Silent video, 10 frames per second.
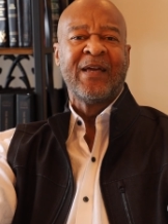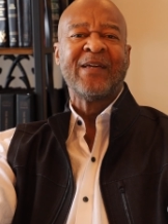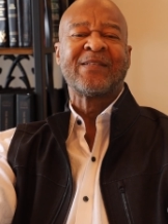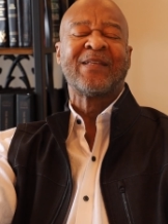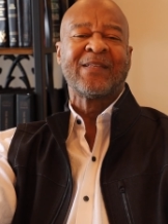
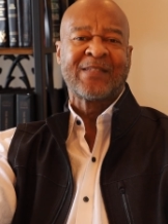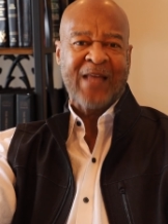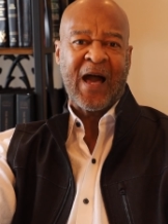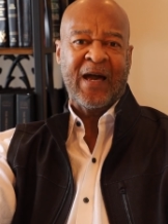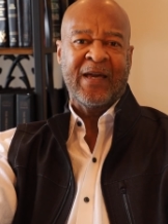has
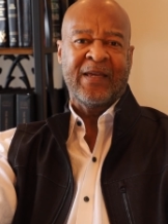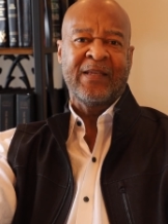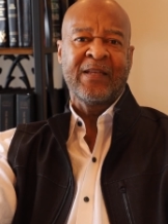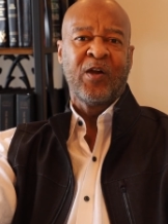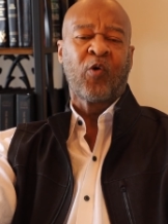
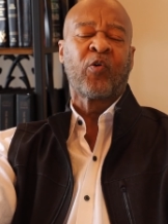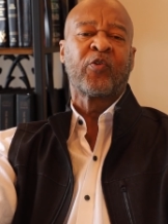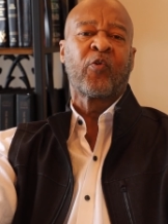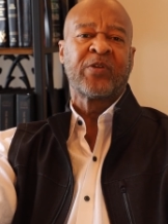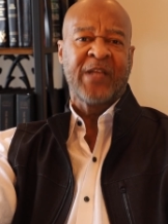designed
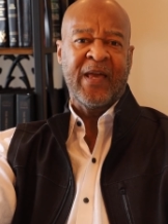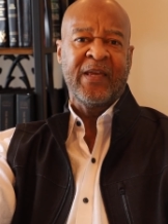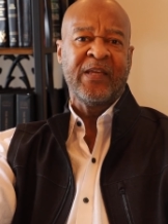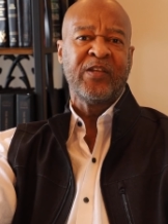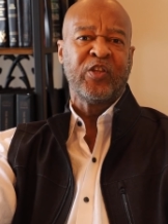or
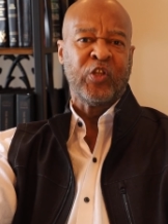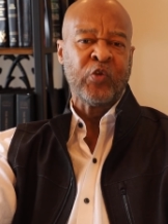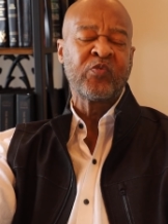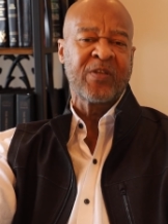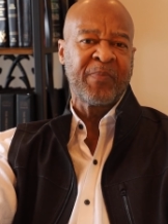ordained
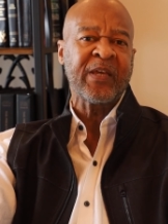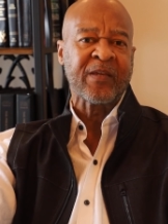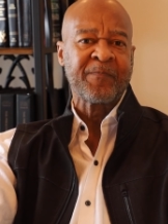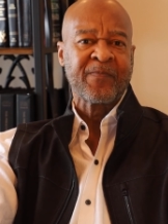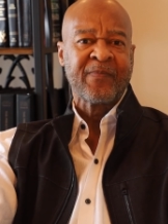you to
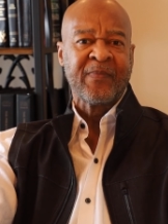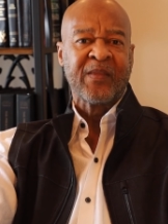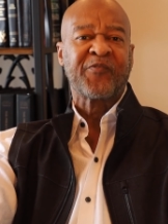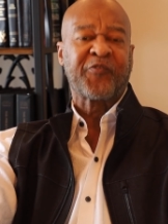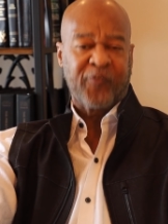be
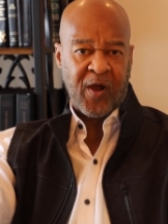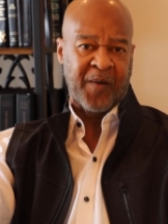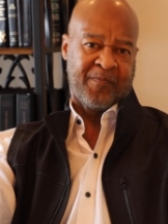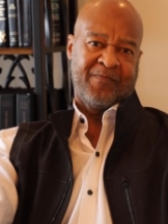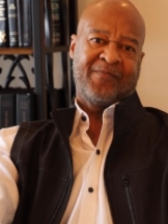
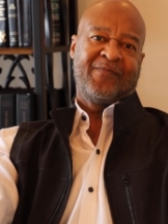from